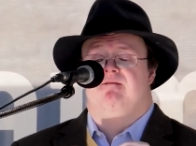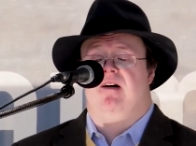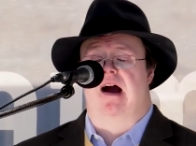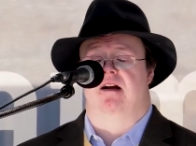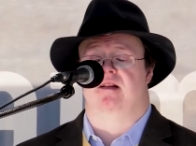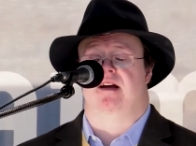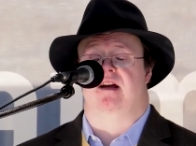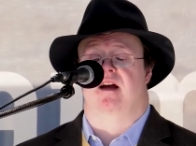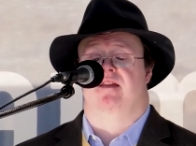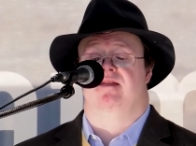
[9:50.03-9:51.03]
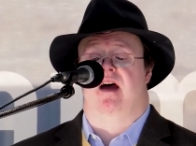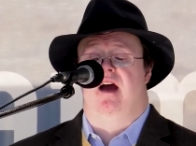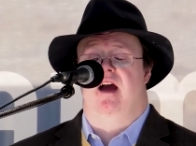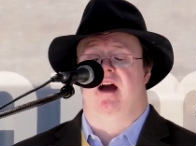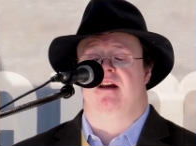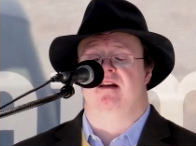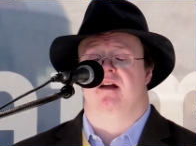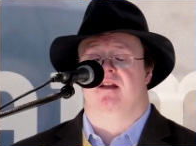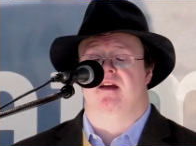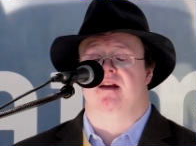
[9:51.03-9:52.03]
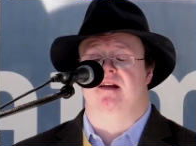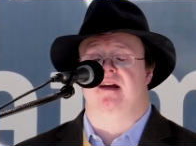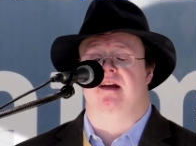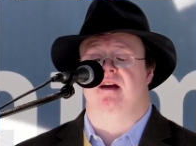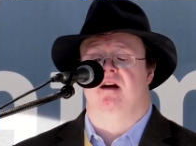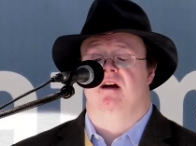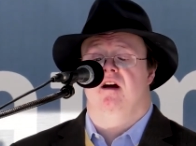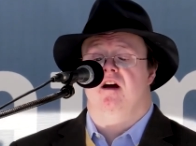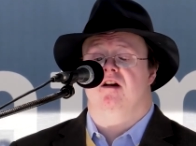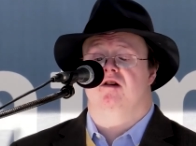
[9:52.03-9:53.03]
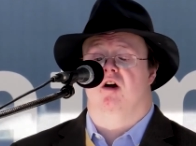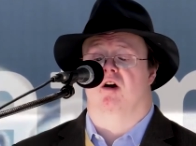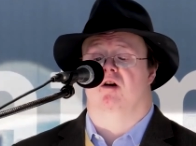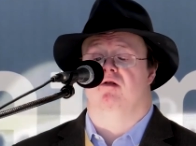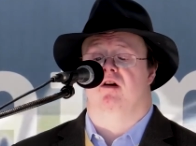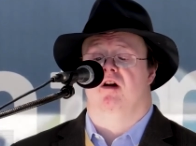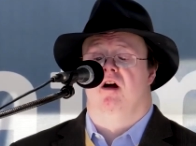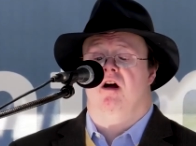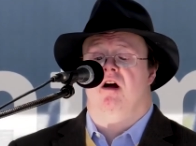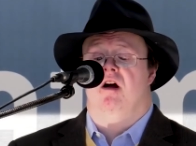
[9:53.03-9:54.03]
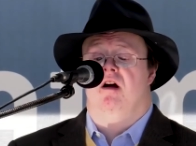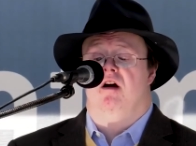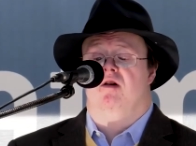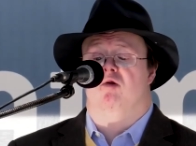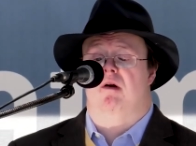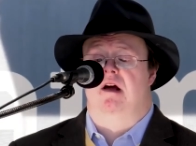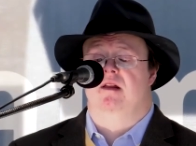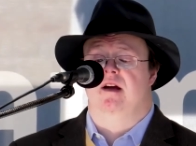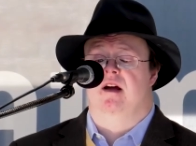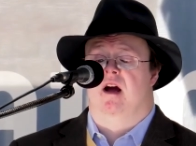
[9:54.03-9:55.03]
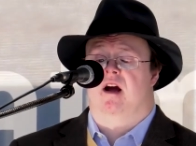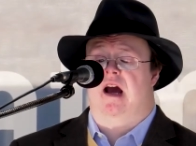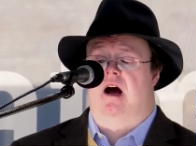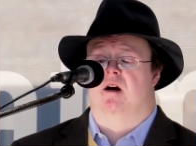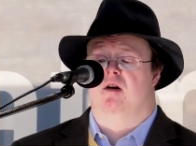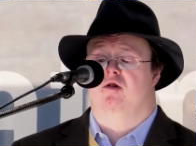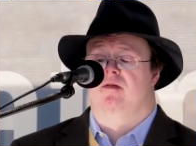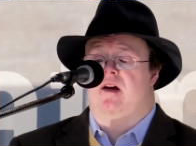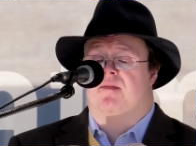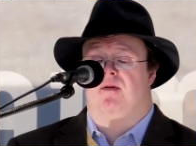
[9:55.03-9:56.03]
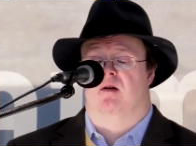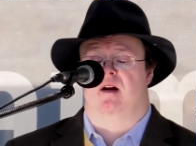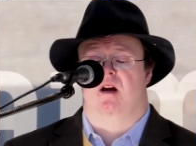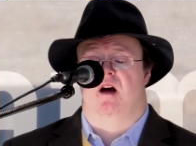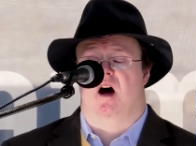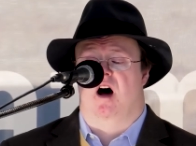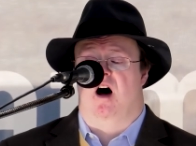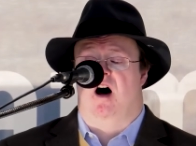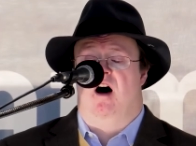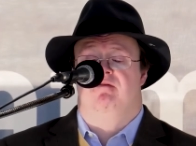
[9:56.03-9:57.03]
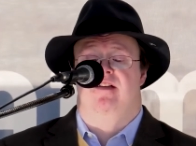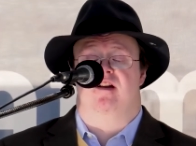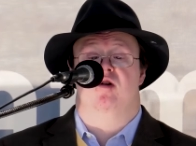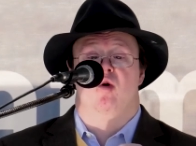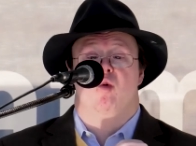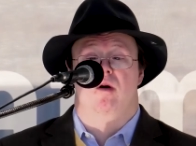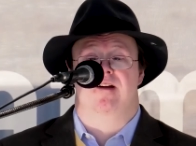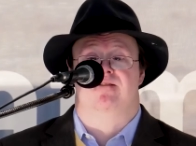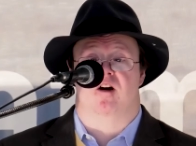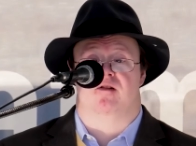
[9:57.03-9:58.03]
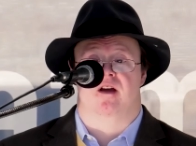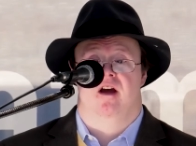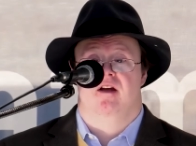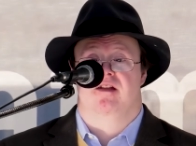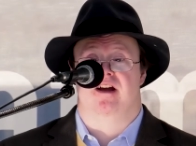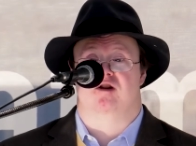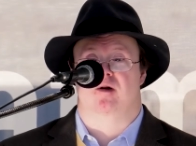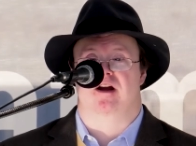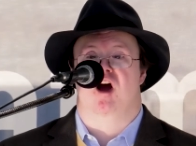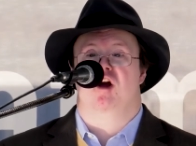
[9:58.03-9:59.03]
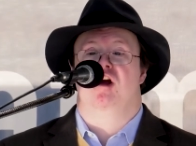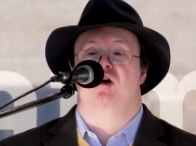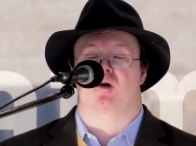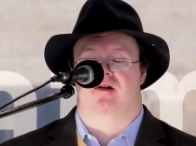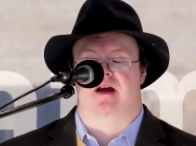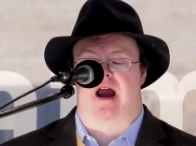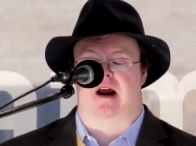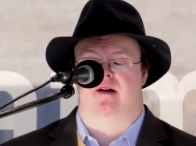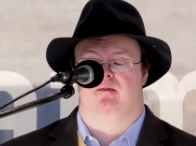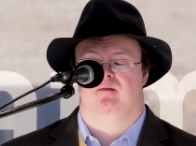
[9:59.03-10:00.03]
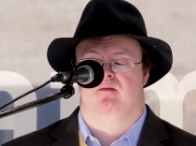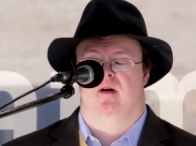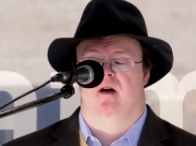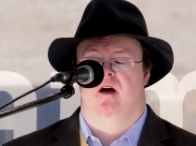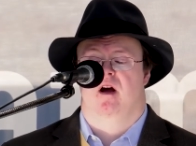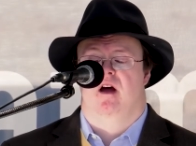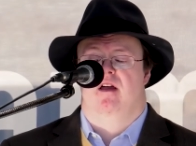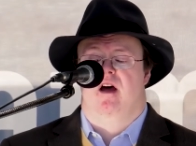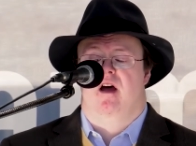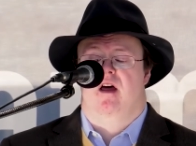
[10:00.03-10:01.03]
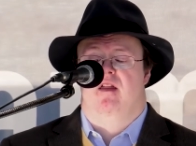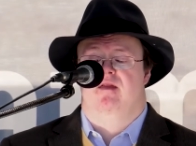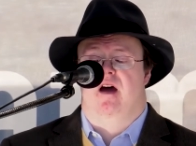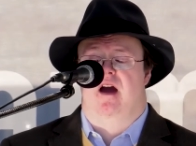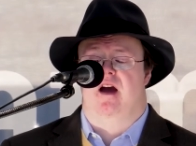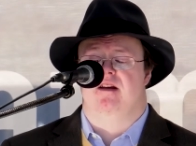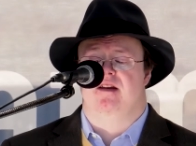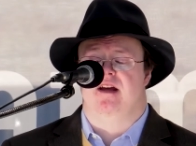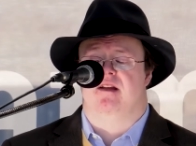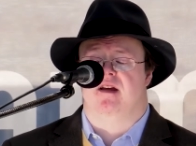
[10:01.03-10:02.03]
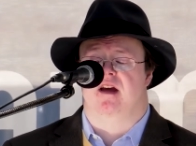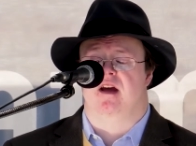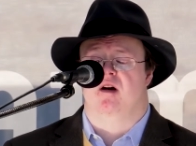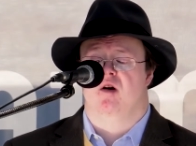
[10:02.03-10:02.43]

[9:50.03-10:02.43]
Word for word: Finally, the NCD turns directly counter to the spirit of the 21st Century Cures Act the NDC